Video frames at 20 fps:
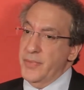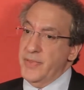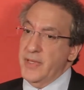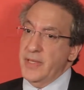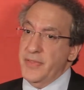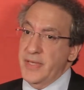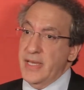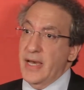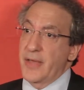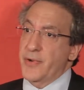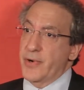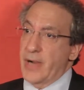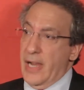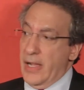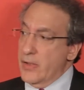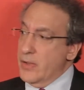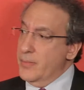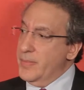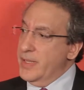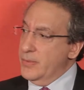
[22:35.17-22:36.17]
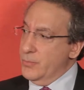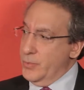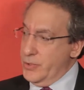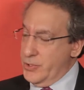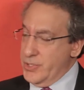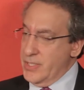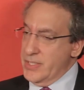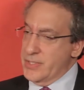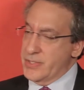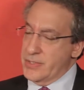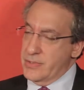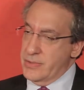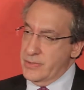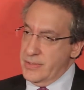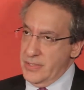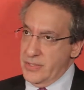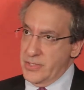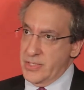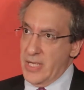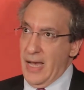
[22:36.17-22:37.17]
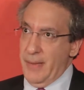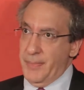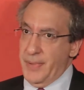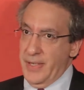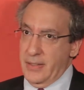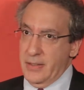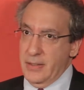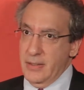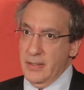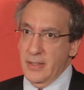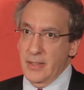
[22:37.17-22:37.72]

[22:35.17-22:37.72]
The other element, which this topic